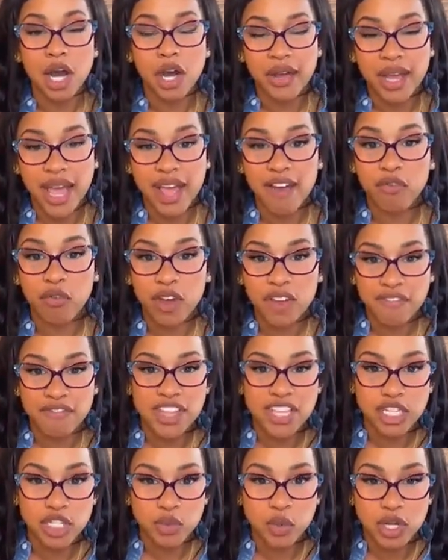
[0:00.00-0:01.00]
Okay,
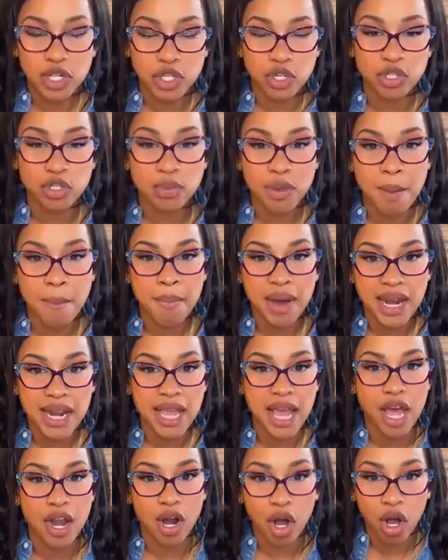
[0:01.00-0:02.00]
if this is what you spend
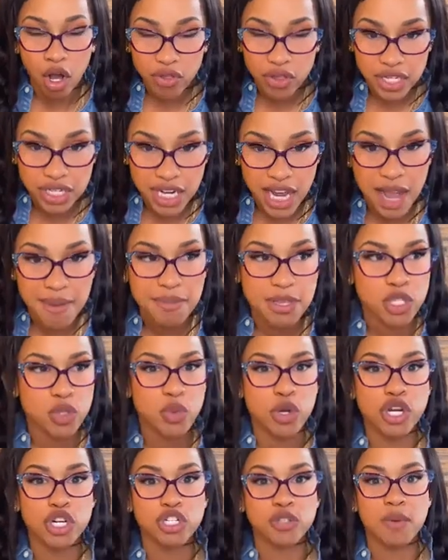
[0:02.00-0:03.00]
money on all the time,
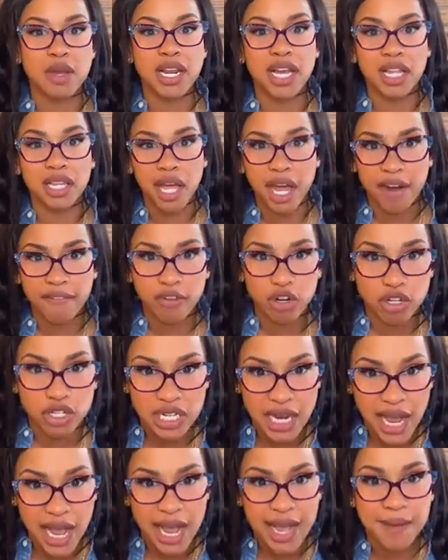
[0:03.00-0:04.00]
this is where you're spending a lot of
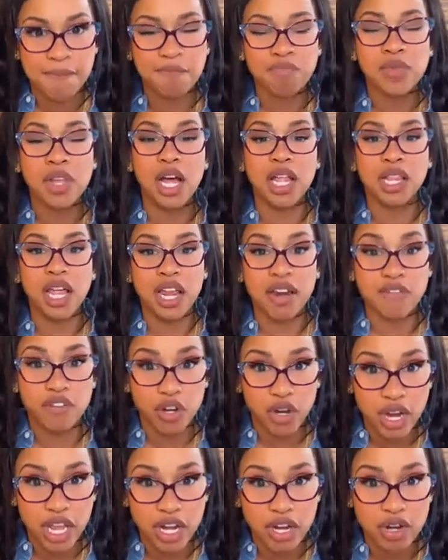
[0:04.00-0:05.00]
your time, a lot
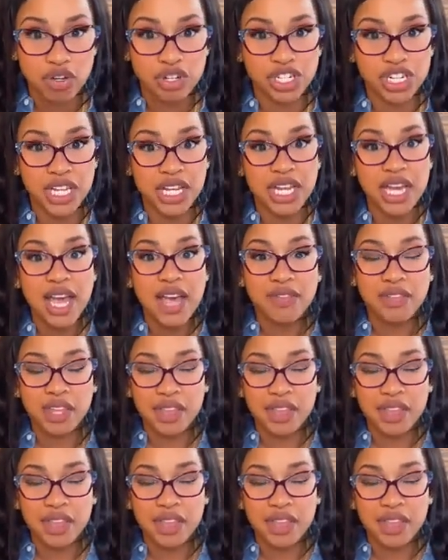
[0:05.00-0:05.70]
of your energy,